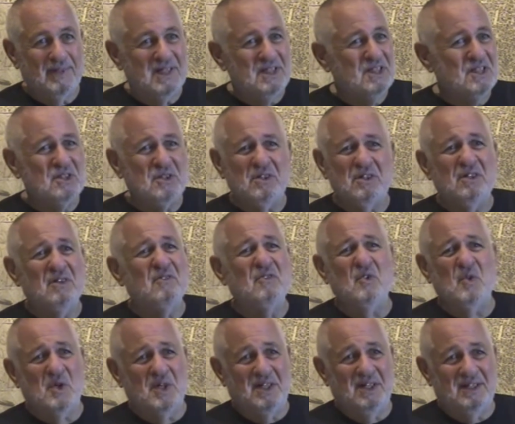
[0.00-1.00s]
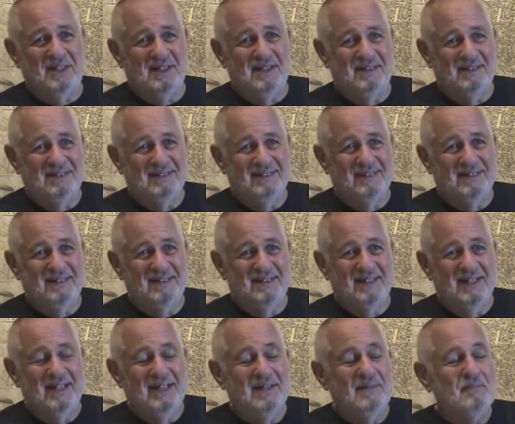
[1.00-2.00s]
They just couldn't avoid it.
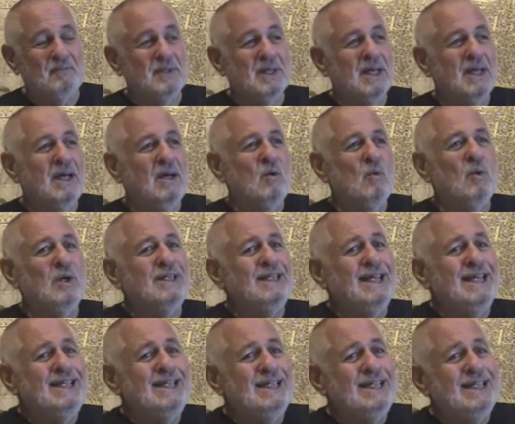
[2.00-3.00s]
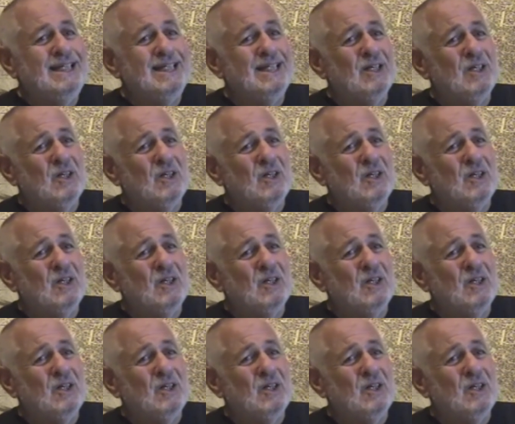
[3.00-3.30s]
What they